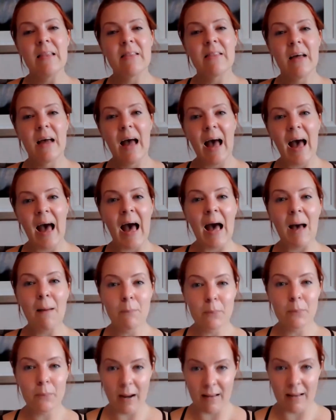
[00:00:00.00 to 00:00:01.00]
that at
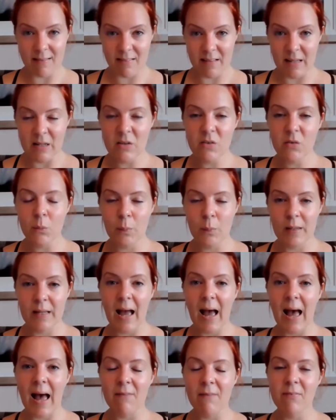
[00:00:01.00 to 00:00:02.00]
present we
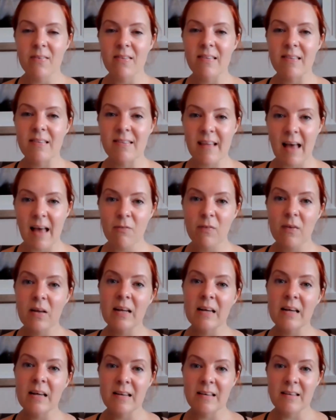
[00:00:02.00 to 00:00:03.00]
have
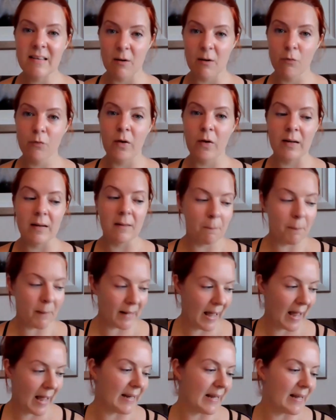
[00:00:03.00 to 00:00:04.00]
7 different
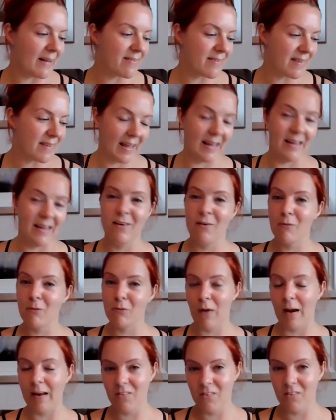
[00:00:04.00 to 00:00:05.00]
planets in
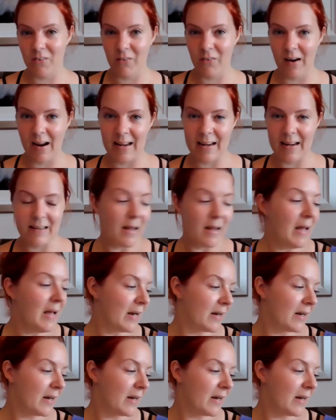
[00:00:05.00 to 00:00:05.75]
retrograde.